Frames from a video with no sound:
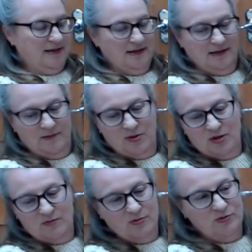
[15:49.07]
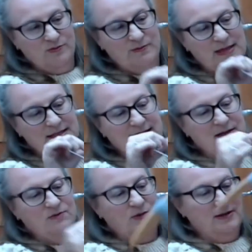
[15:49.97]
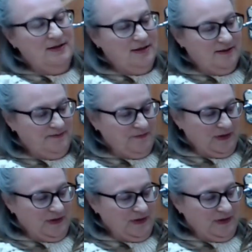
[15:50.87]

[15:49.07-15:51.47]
the purple mixed in with the